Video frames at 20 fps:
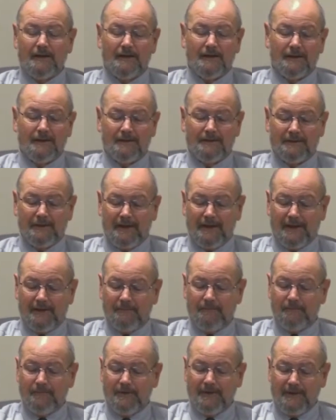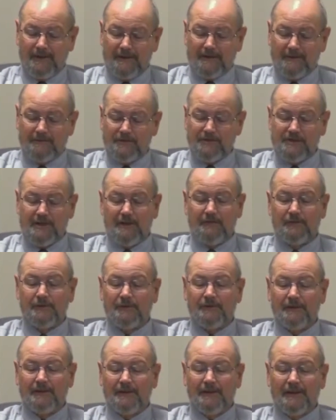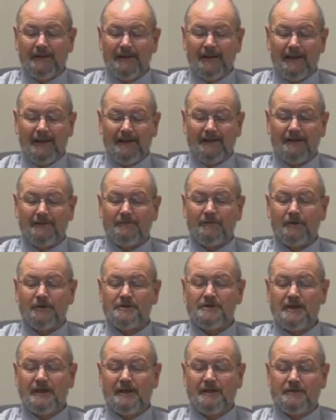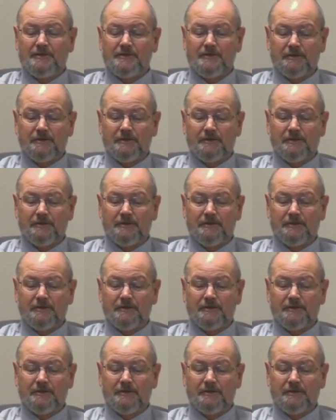in the end of 7 and in verse 8.